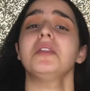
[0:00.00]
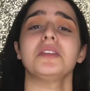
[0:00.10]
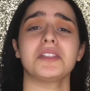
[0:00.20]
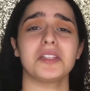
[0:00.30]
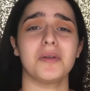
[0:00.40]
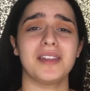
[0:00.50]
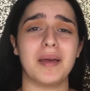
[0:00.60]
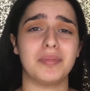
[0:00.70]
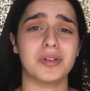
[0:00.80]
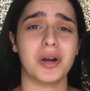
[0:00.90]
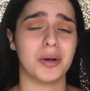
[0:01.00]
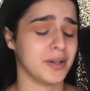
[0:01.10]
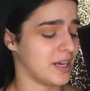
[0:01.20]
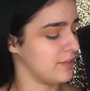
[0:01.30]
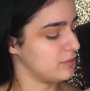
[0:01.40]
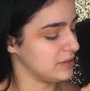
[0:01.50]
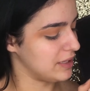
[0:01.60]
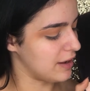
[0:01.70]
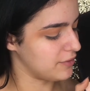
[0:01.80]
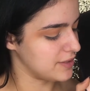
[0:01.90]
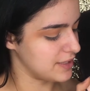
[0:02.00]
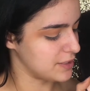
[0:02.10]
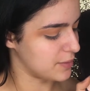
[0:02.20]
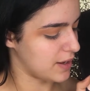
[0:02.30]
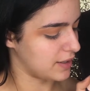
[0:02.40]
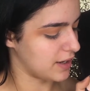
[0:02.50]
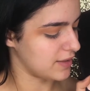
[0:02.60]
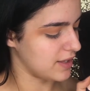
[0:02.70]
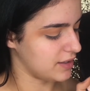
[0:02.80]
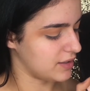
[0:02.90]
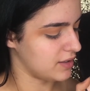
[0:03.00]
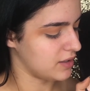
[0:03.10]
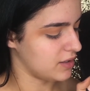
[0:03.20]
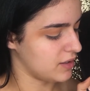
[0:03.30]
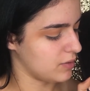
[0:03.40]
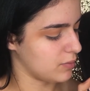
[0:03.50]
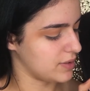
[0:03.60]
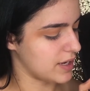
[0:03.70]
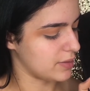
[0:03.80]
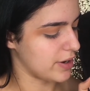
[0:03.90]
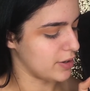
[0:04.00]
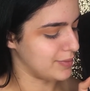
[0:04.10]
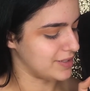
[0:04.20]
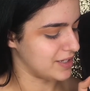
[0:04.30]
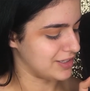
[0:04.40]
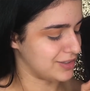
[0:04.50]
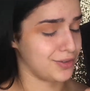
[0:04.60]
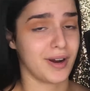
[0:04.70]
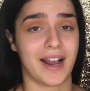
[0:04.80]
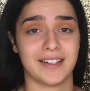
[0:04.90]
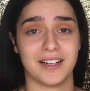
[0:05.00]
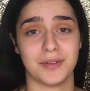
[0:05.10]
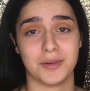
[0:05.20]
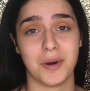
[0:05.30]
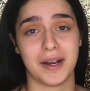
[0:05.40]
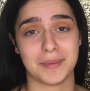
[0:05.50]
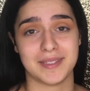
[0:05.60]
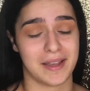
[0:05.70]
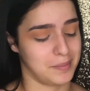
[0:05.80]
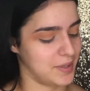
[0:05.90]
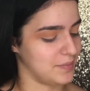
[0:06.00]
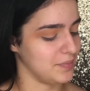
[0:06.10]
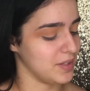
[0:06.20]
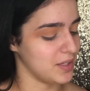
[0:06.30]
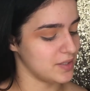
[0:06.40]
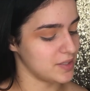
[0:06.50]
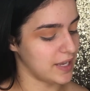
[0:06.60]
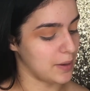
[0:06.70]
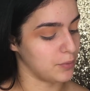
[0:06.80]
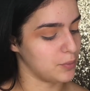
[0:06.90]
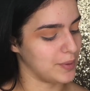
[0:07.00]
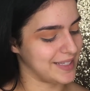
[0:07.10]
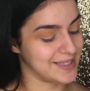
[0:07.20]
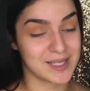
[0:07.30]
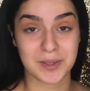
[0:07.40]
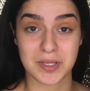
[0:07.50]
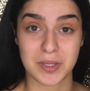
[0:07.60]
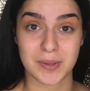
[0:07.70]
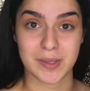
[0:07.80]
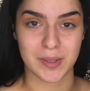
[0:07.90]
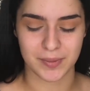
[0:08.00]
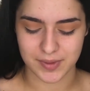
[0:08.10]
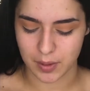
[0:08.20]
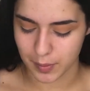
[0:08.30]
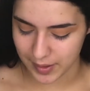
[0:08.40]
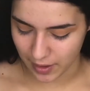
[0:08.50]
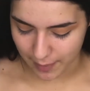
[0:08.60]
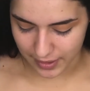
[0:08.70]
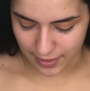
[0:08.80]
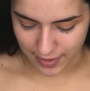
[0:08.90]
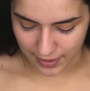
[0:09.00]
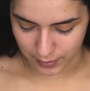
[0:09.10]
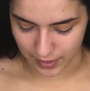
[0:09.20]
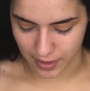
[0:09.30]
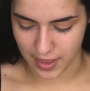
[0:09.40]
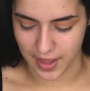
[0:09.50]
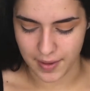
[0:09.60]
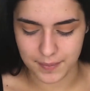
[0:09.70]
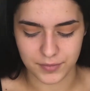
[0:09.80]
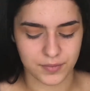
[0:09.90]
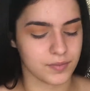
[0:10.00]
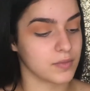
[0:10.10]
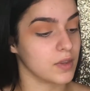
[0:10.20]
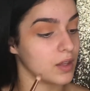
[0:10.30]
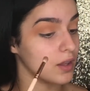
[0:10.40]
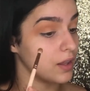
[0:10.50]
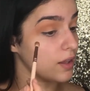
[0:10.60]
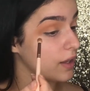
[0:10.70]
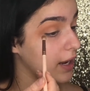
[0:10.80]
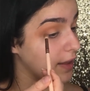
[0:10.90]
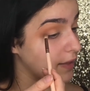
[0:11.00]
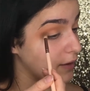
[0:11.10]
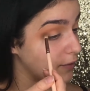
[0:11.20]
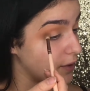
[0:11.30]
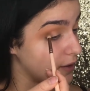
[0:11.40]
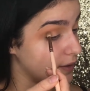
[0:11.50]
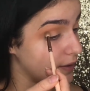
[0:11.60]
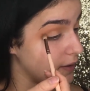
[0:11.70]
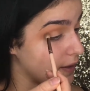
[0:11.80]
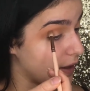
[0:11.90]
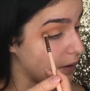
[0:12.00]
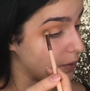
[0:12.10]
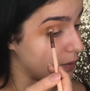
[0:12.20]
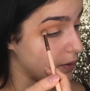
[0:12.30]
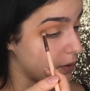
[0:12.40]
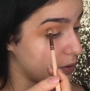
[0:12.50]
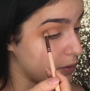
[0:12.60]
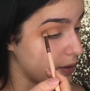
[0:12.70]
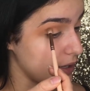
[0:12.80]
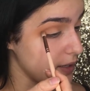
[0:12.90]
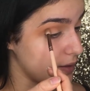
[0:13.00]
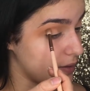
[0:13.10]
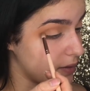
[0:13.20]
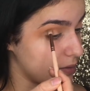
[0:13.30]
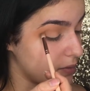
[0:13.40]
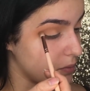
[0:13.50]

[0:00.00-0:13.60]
This is the one that broke. I love using this one and I think one day when I opened it, it just cracked and I was quite upset, but it's okay, we can still use you. So we'll be grabbing that one there and then focusing that on the crease.